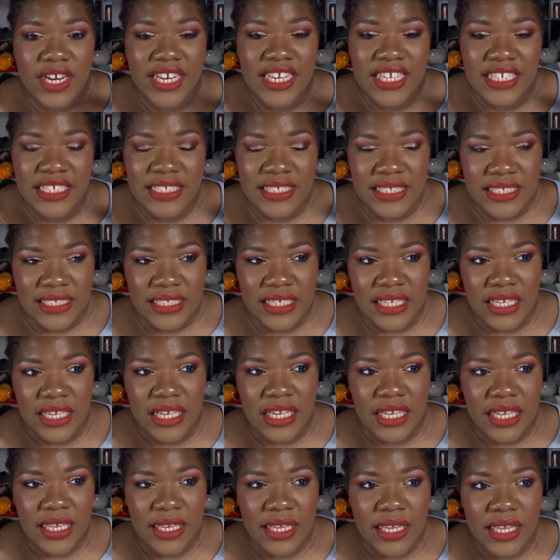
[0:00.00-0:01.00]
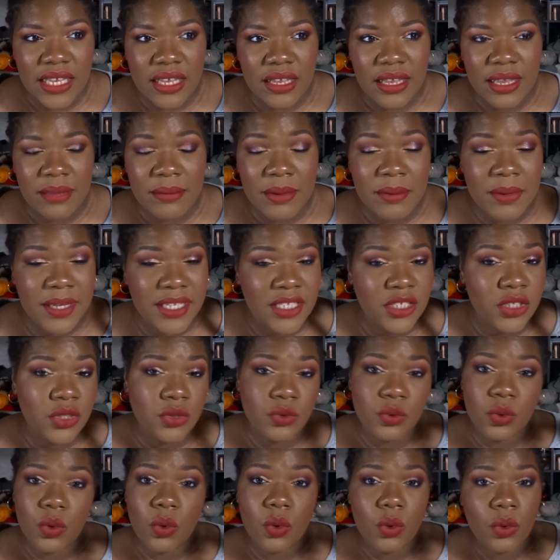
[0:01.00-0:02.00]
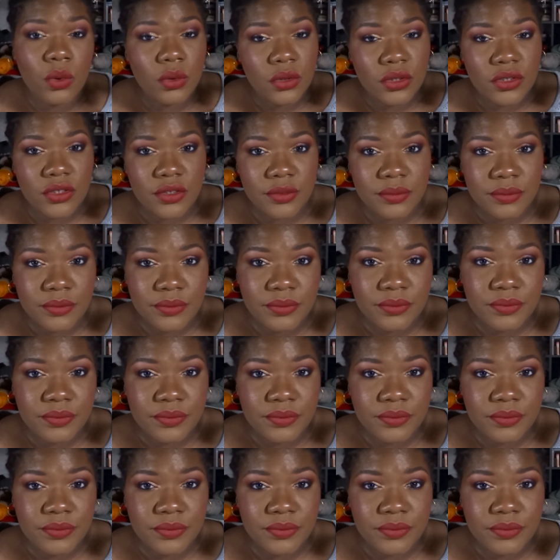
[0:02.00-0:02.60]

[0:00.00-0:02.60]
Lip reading: Maybe it's too old.